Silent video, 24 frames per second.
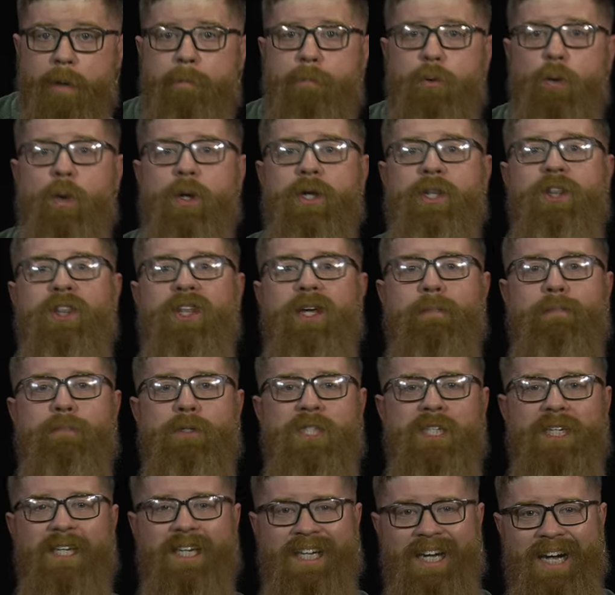point them
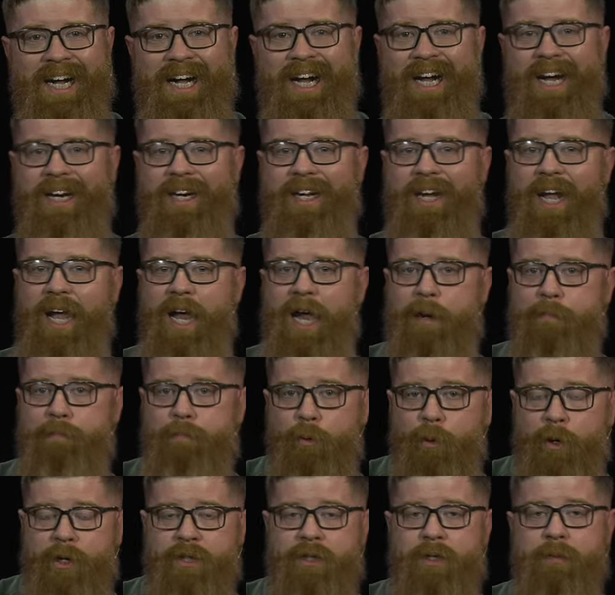to God and
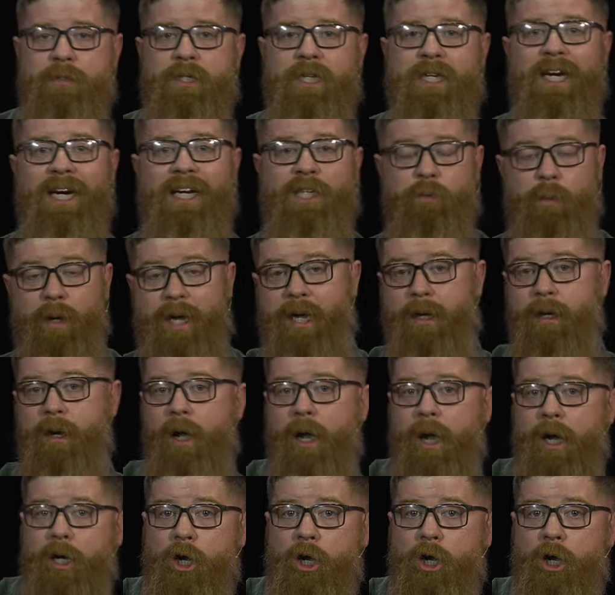point them to God's way and